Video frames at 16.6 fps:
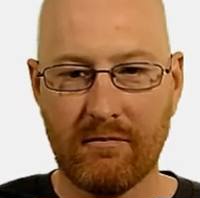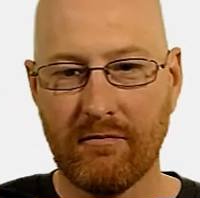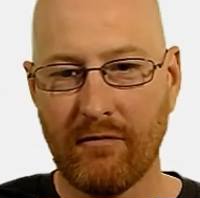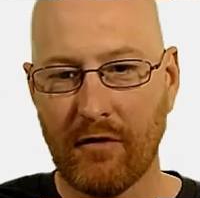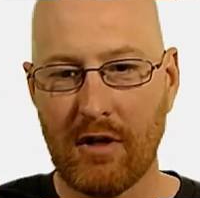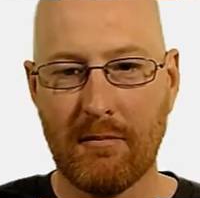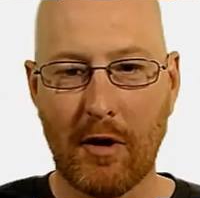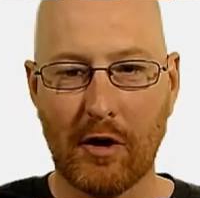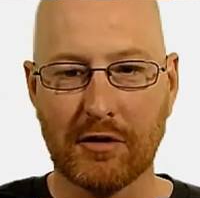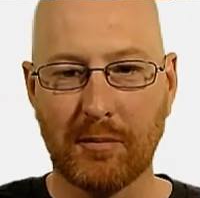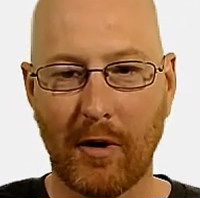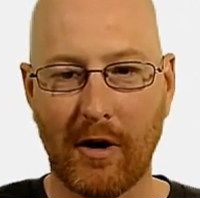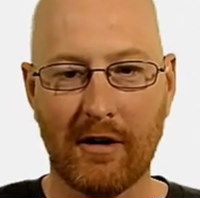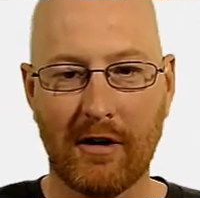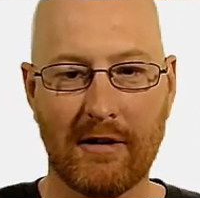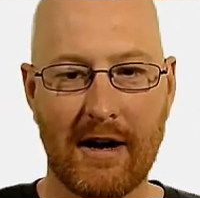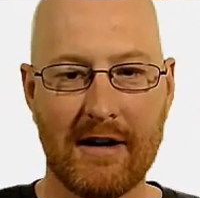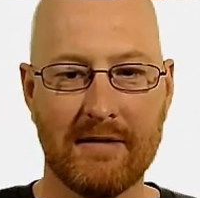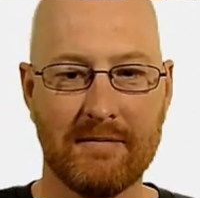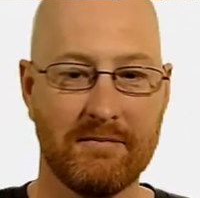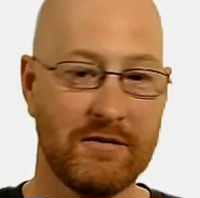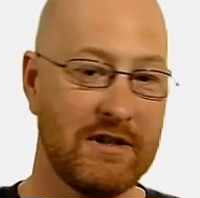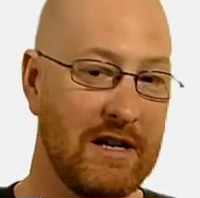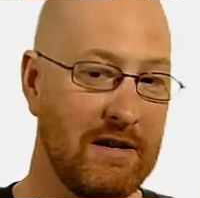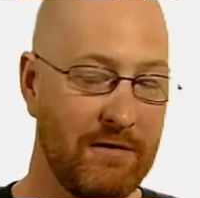For the most part, right?
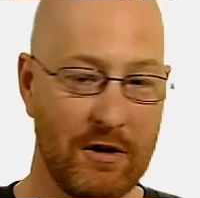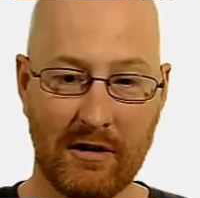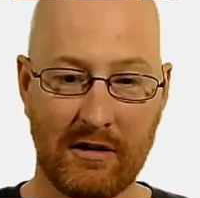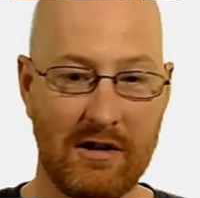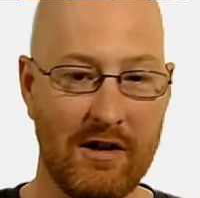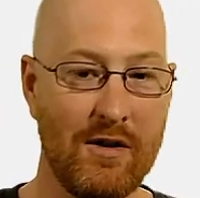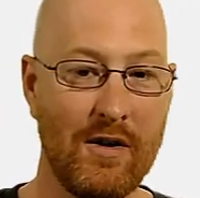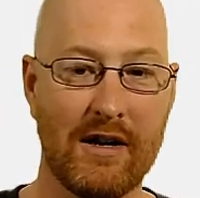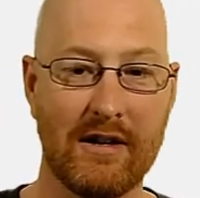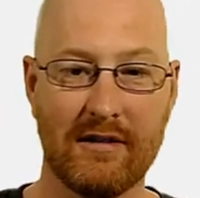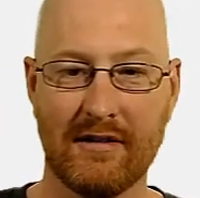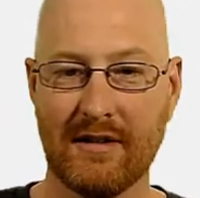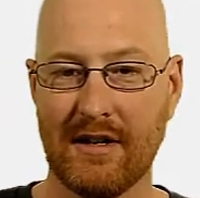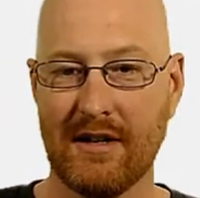See if you can do it.